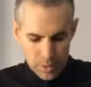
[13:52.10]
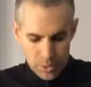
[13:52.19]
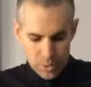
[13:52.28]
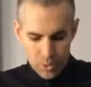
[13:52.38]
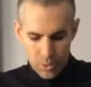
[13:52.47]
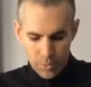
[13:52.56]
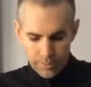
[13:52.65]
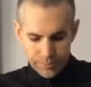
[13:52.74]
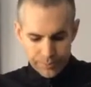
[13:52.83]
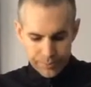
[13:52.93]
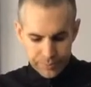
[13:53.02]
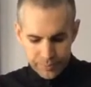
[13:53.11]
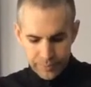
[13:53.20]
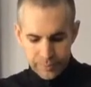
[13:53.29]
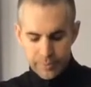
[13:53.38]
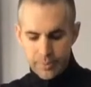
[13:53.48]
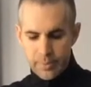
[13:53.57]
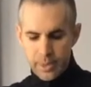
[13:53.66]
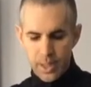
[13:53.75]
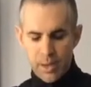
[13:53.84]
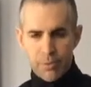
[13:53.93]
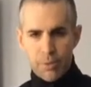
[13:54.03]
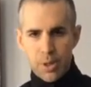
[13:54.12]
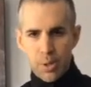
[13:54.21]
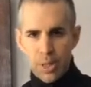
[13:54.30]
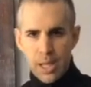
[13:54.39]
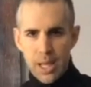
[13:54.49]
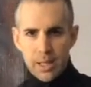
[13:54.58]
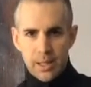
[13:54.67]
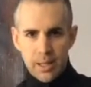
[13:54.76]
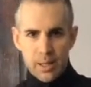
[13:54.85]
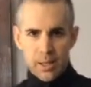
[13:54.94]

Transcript: So if we look at